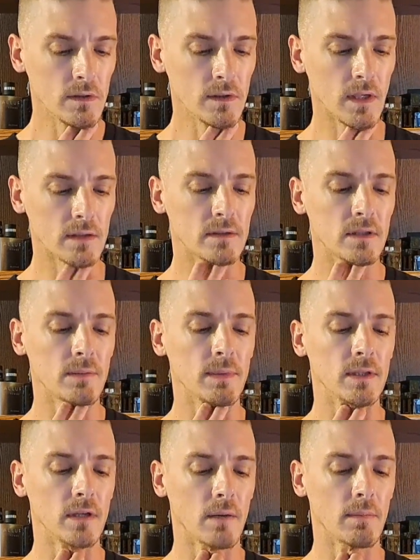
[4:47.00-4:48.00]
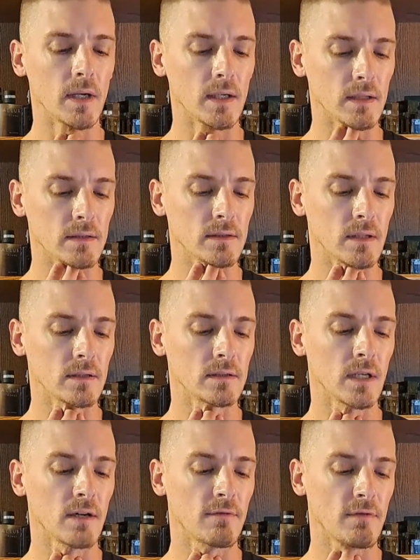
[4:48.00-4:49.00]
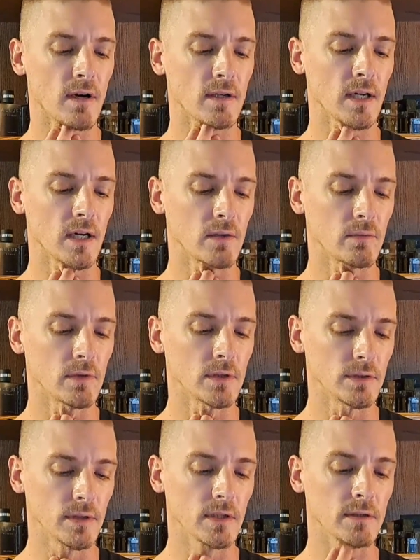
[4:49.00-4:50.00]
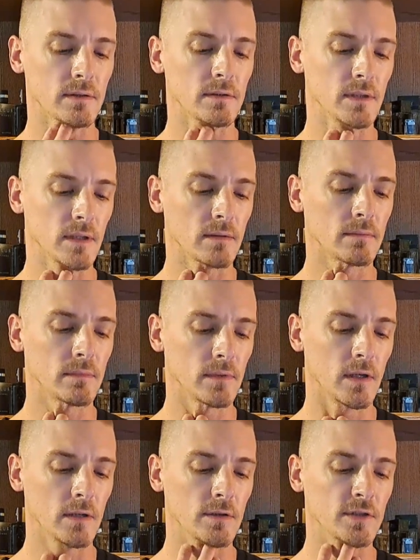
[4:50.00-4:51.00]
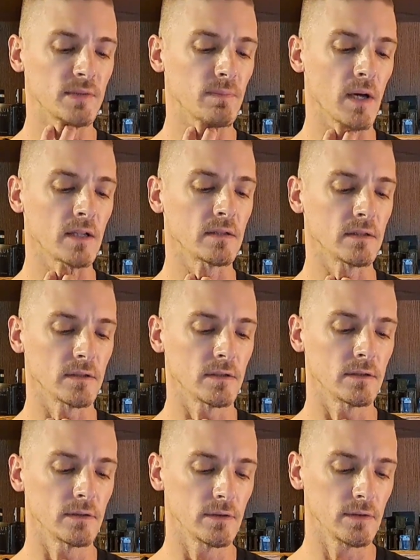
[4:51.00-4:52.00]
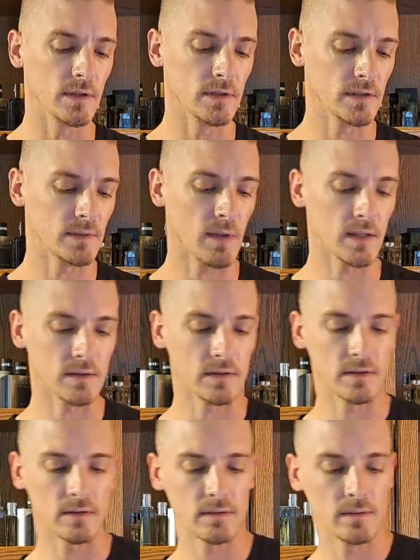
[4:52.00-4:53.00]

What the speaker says: Yeah, cinnamon, nutmeg, incense, saffron, agarwood. You get, all those spices. You get the spices.